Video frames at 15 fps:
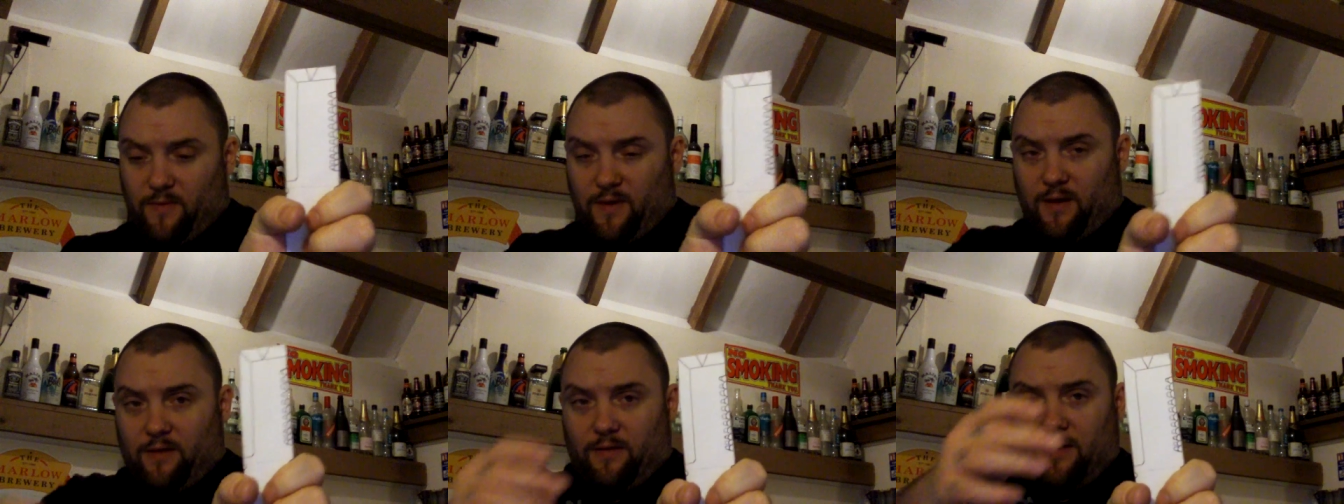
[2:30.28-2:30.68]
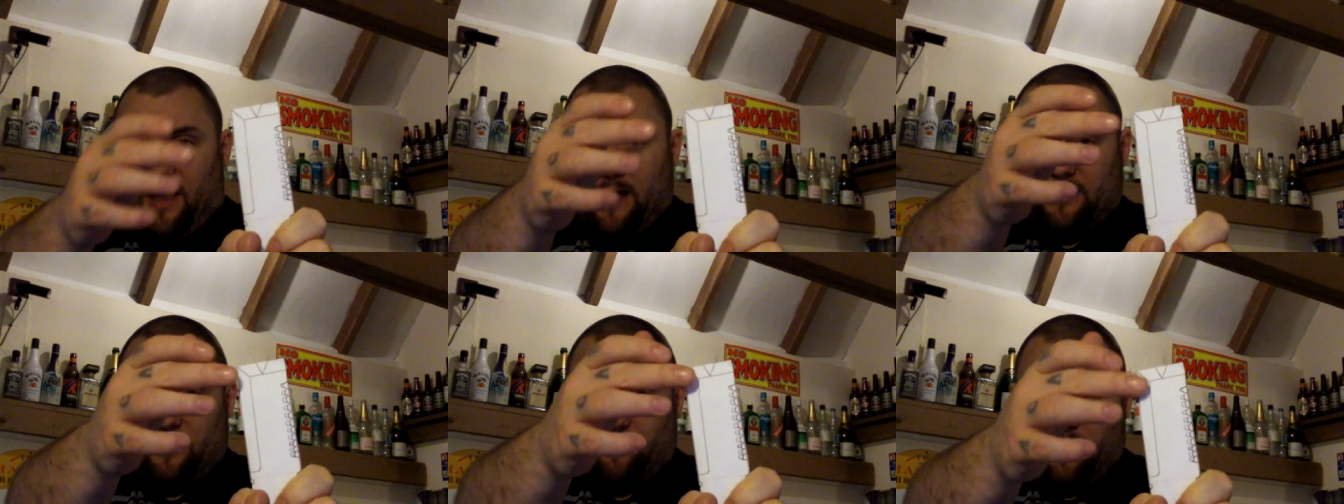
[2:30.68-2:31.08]
And
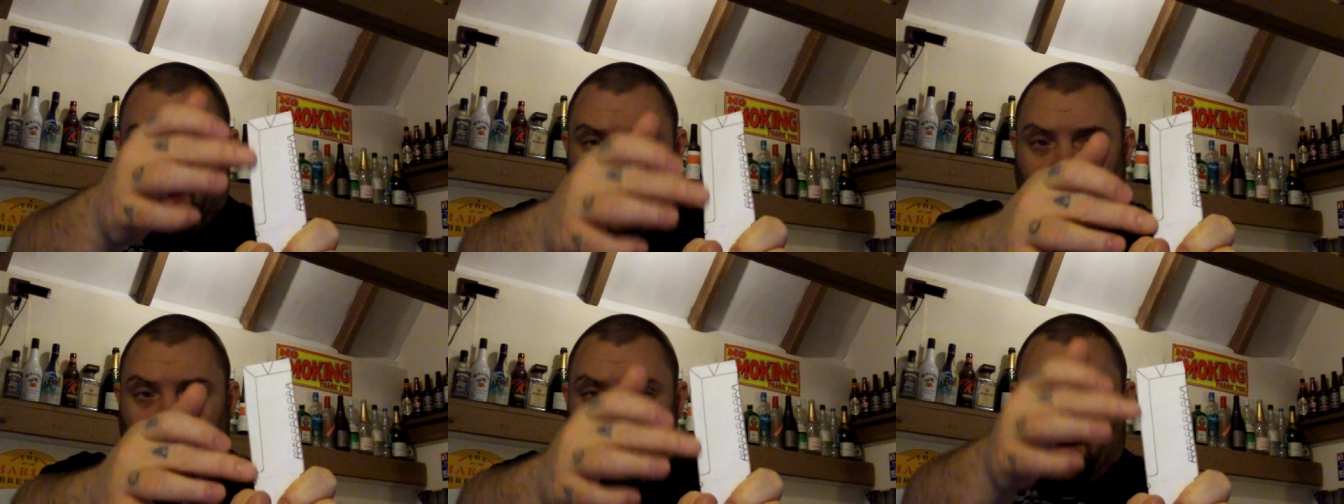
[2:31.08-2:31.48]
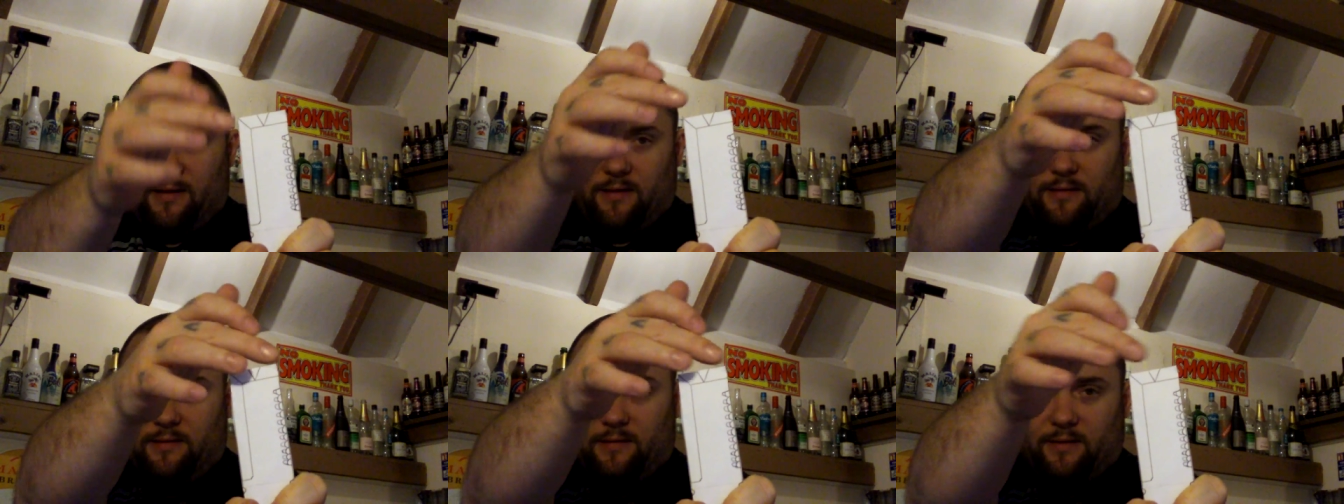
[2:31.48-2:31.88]
that's a blade.
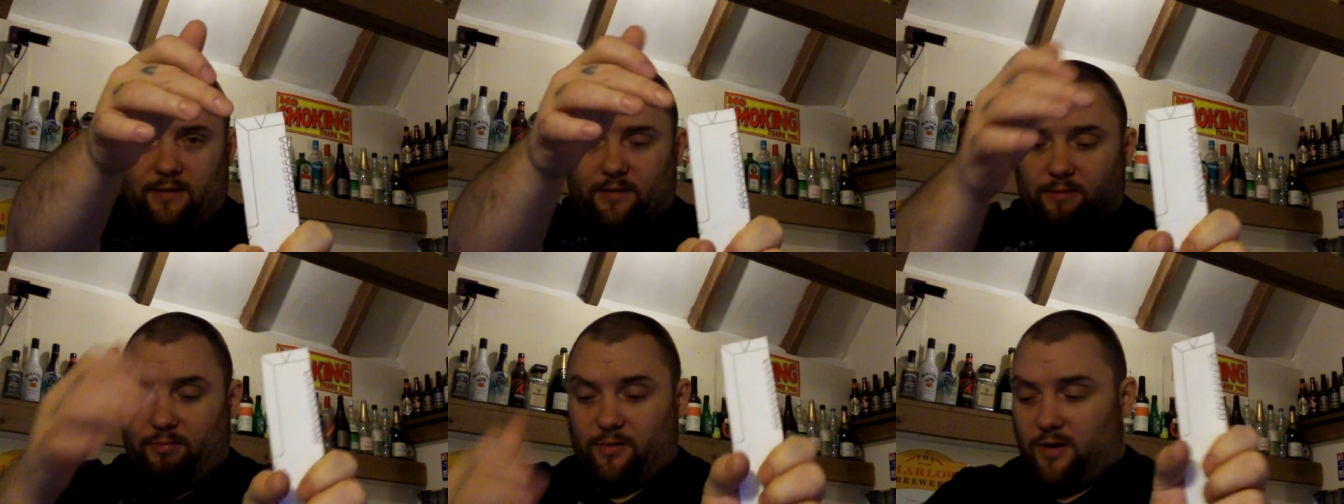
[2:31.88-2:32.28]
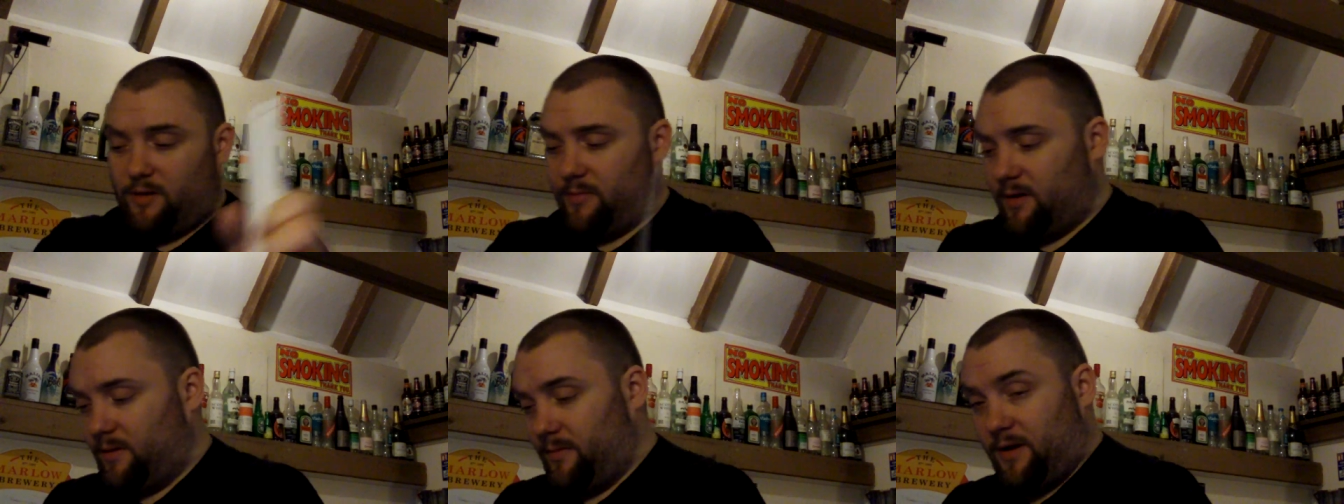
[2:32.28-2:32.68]
There's your pry
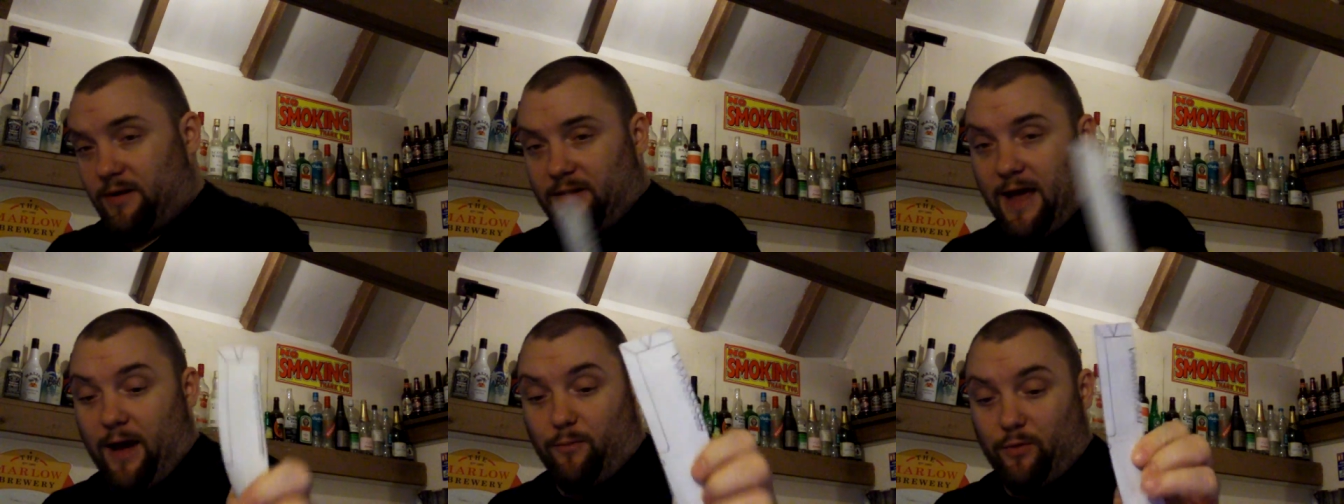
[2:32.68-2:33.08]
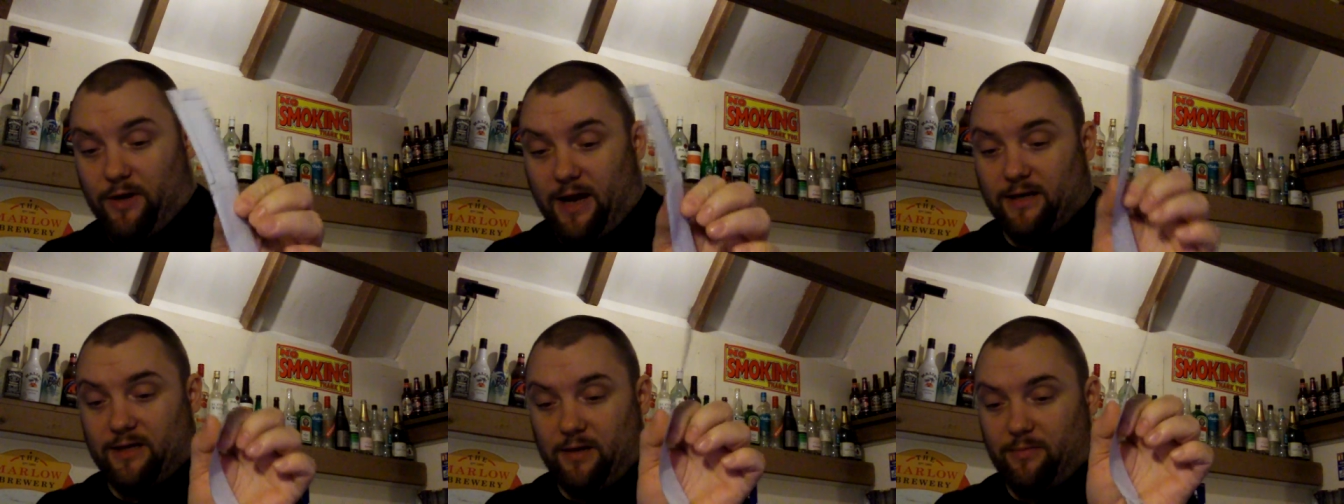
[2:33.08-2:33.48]
bar bit. And that would
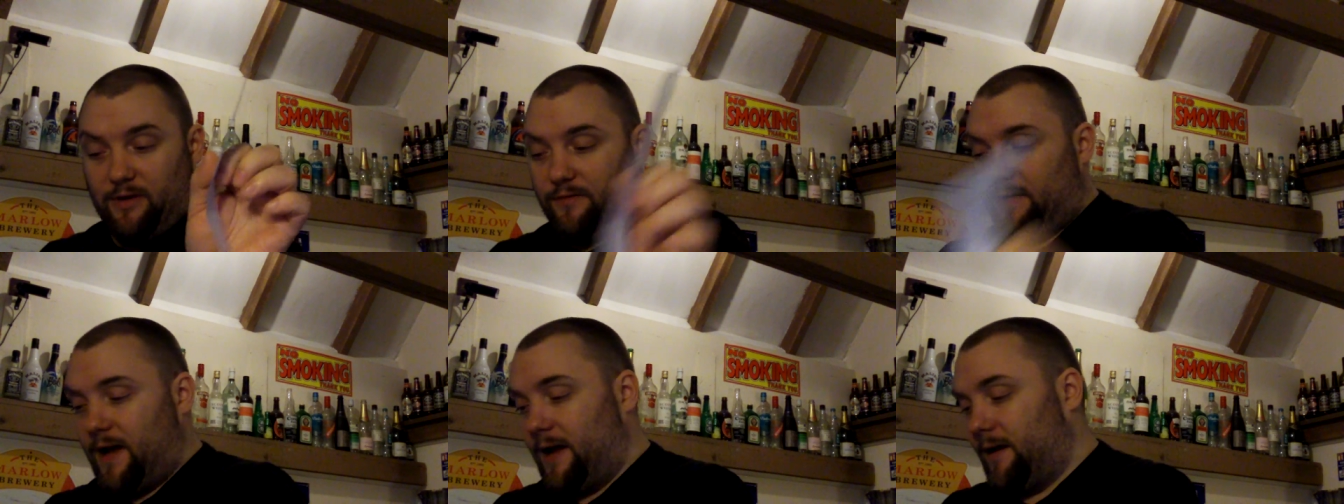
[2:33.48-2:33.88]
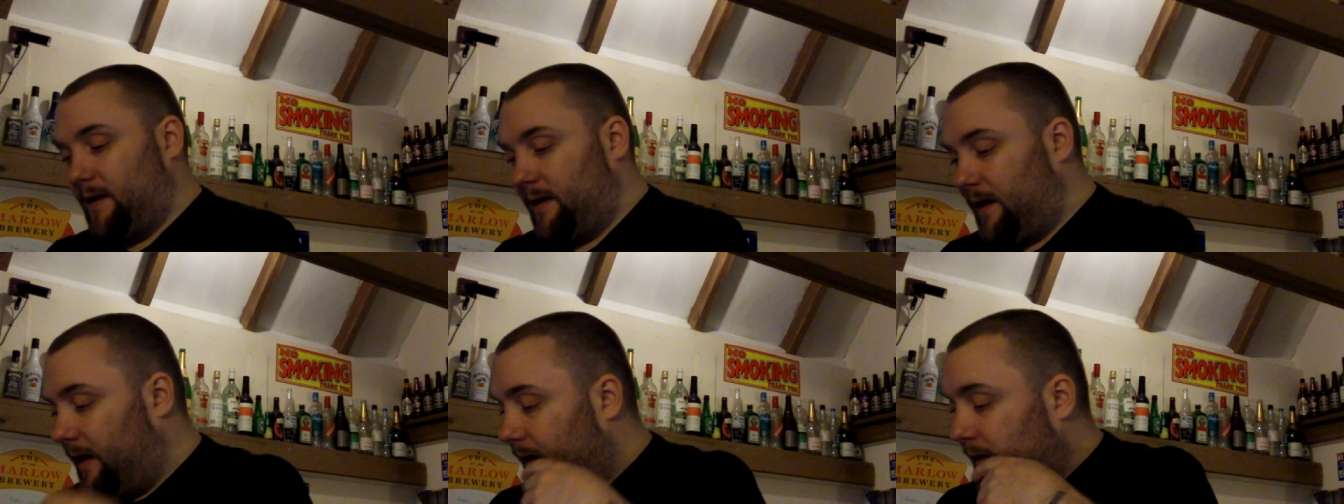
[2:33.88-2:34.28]
actually be flat like
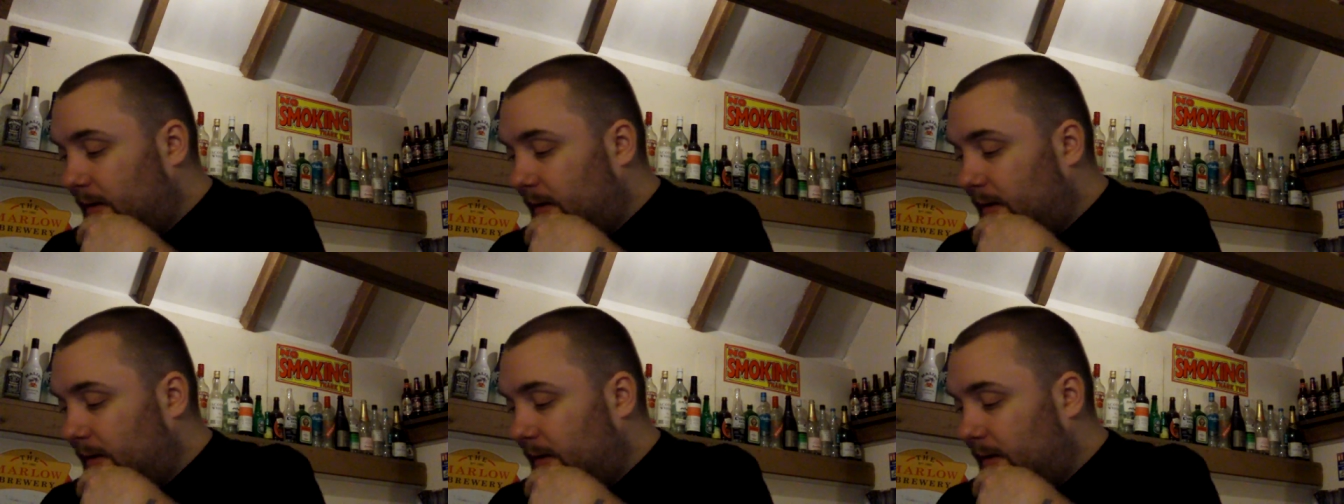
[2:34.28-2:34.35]
that.